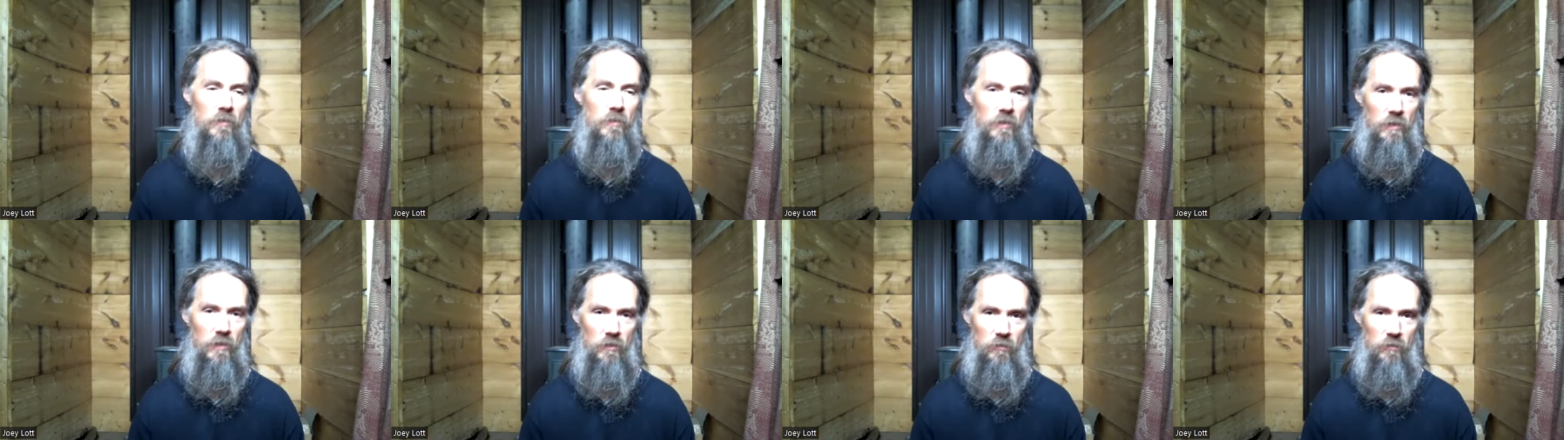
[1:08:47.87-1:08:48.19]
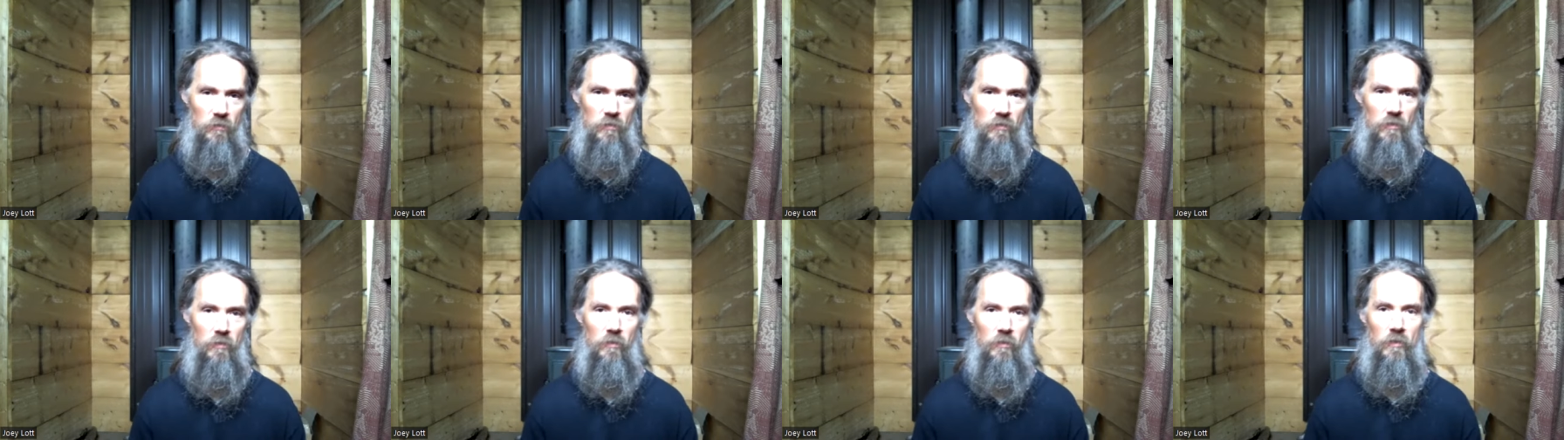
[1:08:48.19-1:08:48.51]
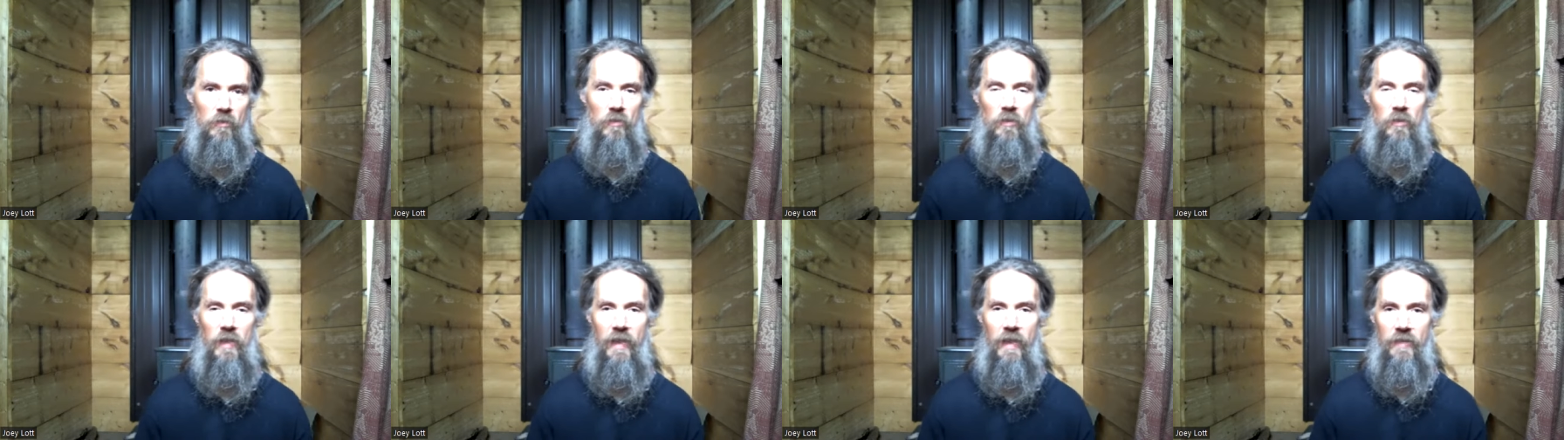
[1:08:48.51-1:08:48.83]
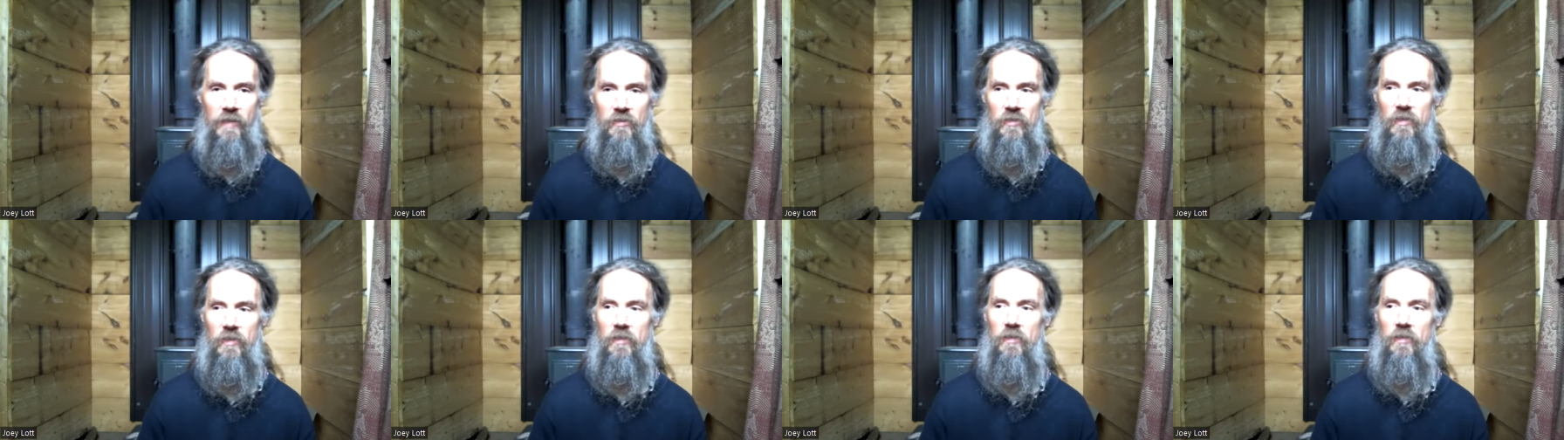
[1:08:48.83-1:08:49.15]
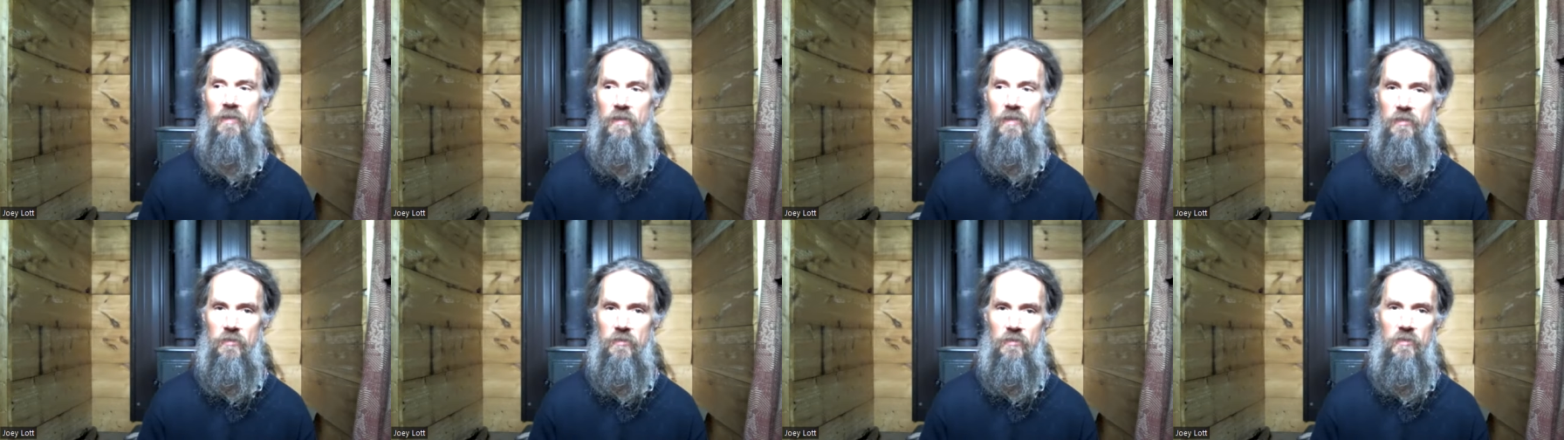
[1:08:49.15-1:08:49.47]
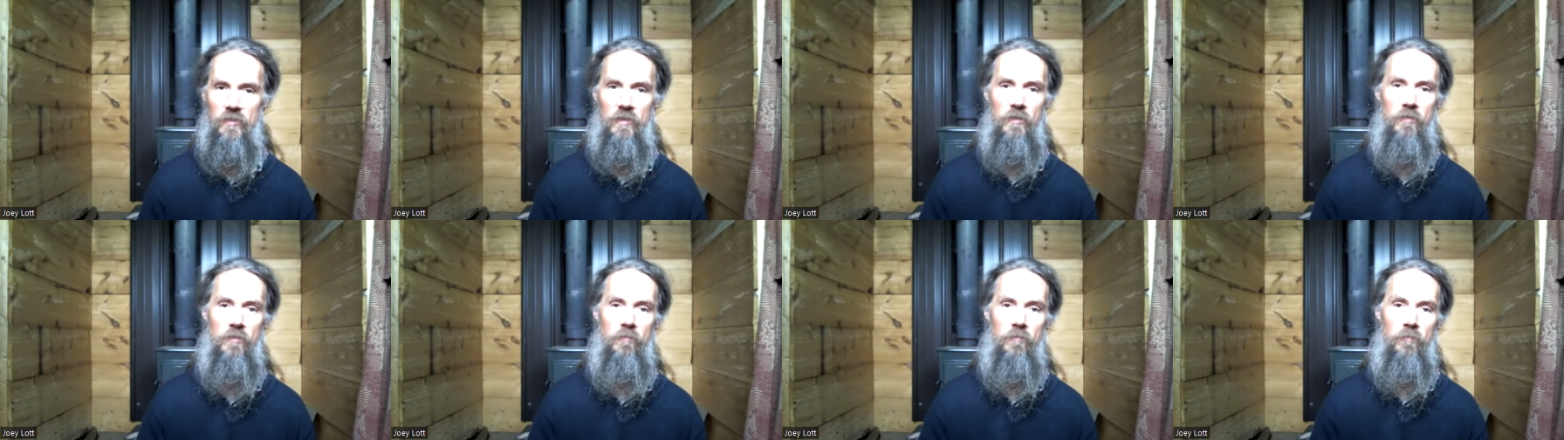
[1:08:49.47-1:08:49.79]
you know, the classic things
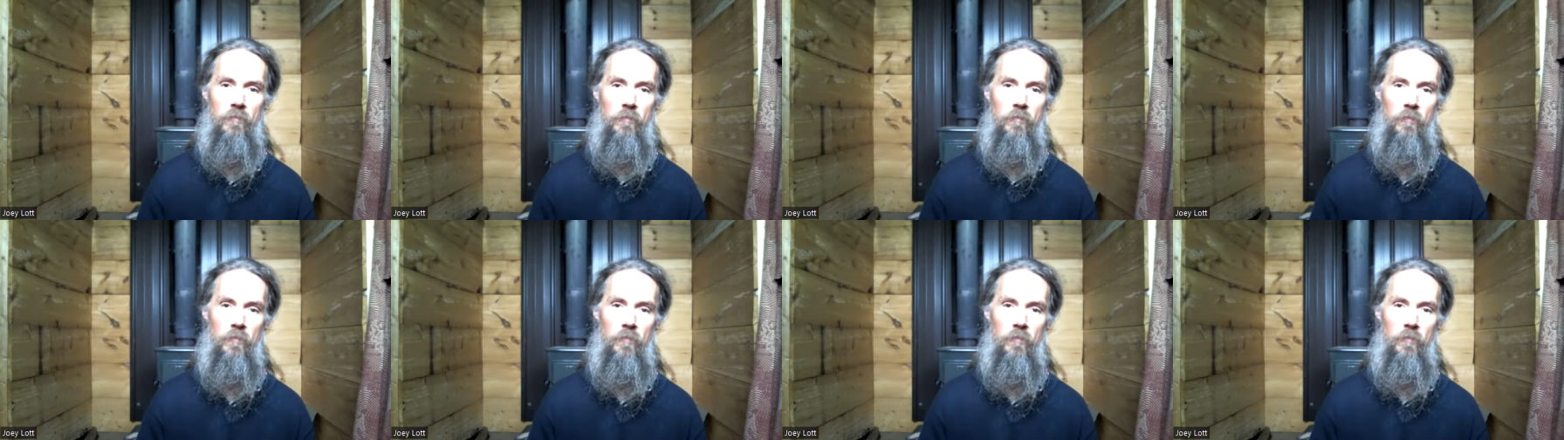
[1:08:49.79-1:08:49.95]
that